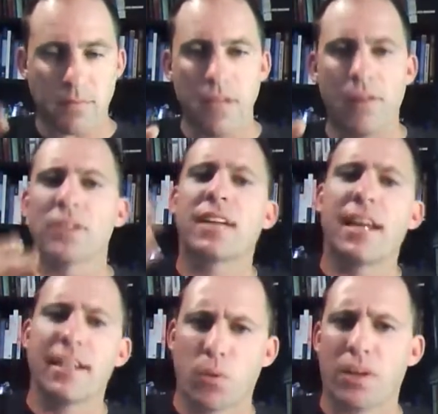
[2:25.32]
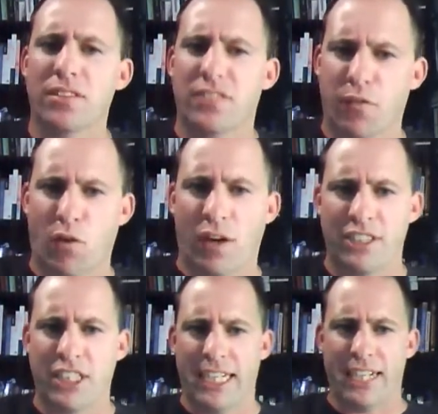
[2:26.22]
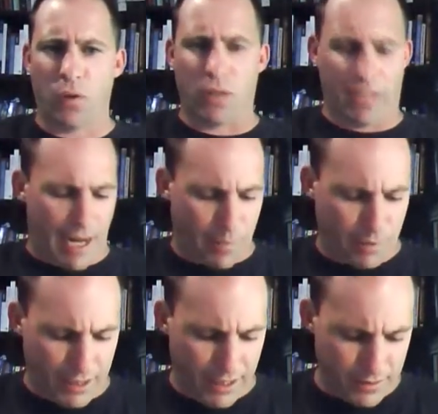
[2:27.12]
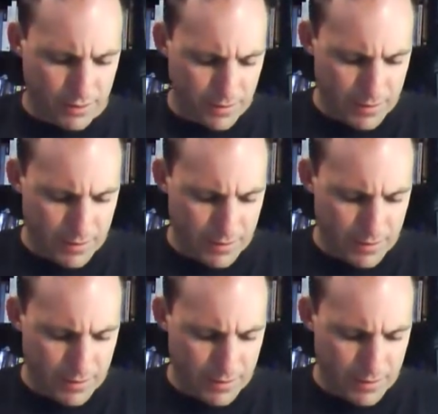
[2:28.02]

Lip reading: Now let's get into what a differentiated oligopoly is.